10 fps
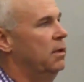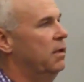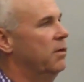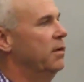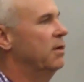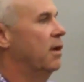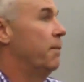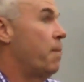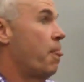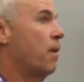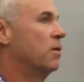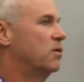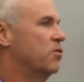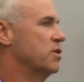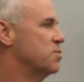You know,
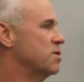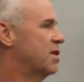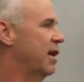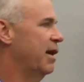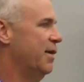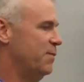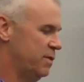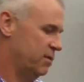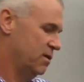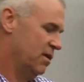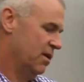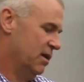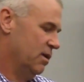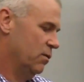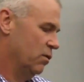and Christmas came,
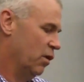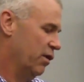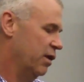and well,